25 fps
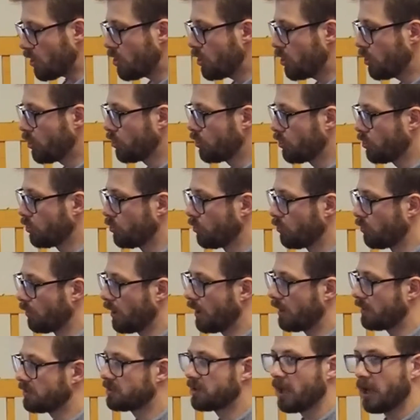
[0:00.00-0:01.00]
who
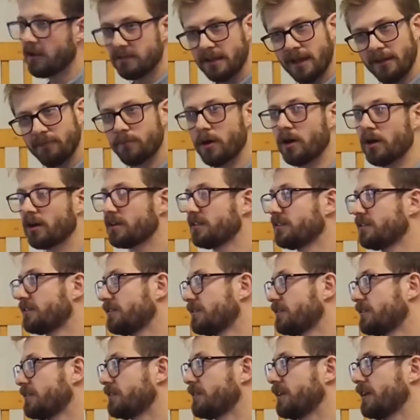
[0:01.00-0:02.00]
don't have
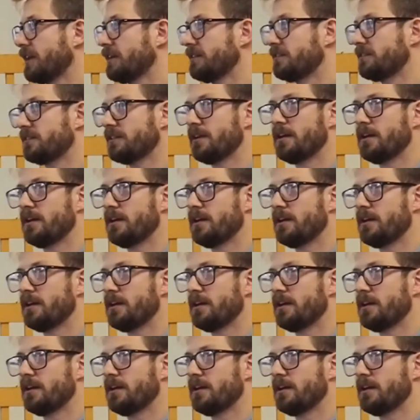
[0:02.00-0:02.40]
Parkinson's disease,